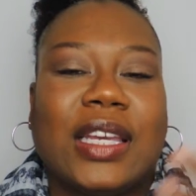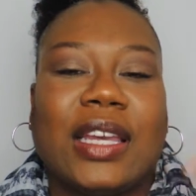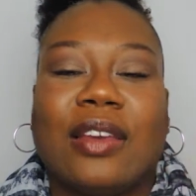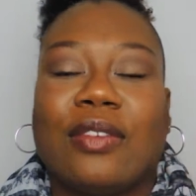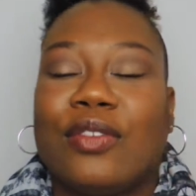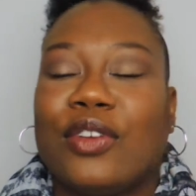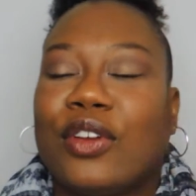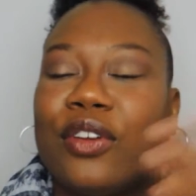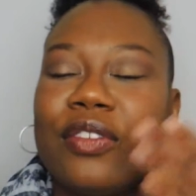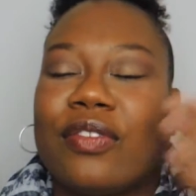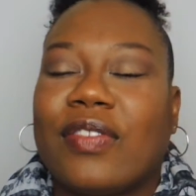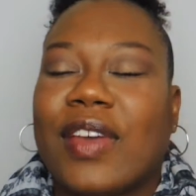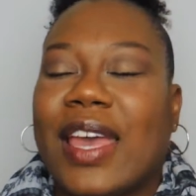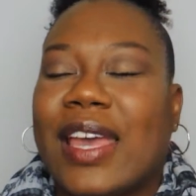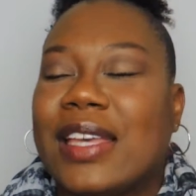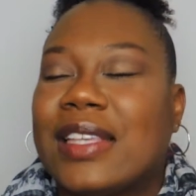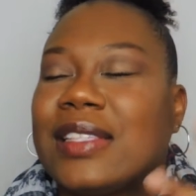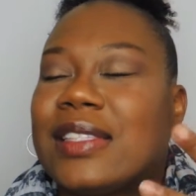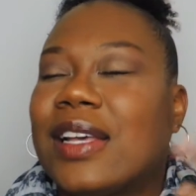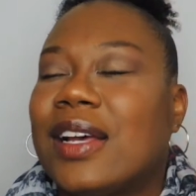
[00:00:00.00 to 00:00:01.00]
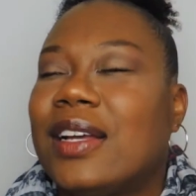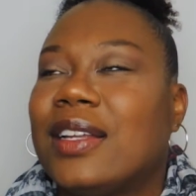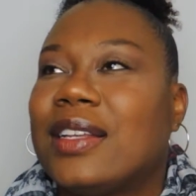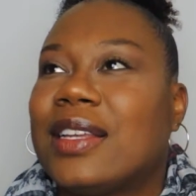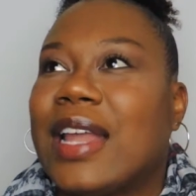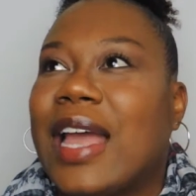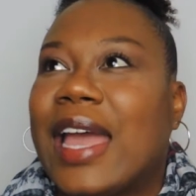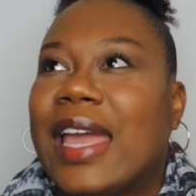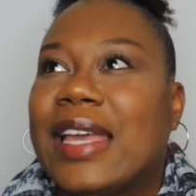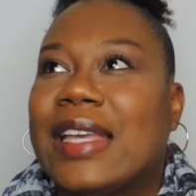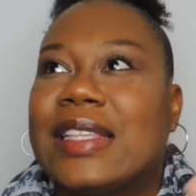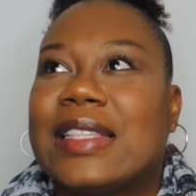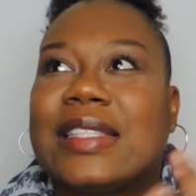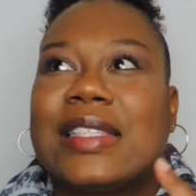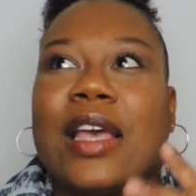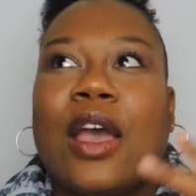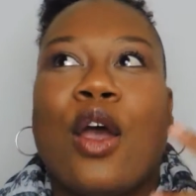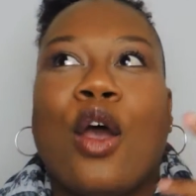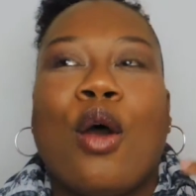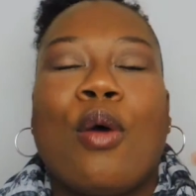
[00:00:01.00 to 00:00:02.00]
give your face a
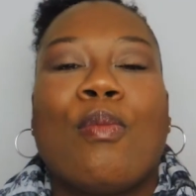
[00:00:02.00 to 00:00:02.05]
nice